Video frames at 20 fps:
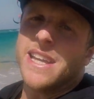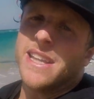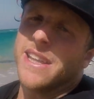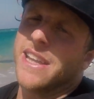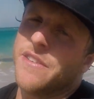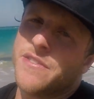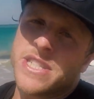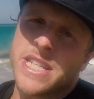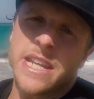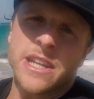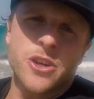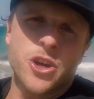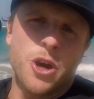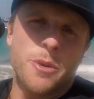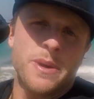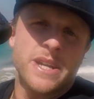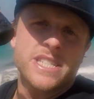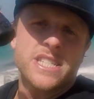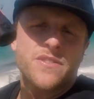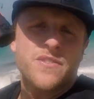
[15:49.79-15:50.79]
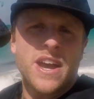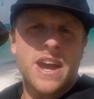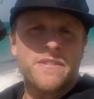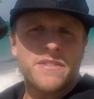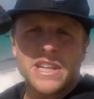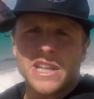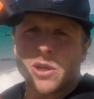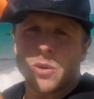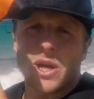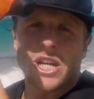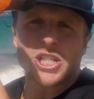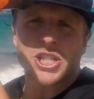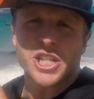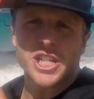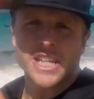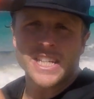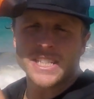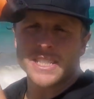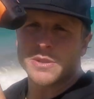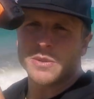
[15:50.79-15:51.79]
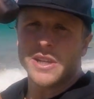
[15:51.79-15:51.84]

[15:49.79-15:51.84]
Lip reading: Leave us any comments if you have any questions.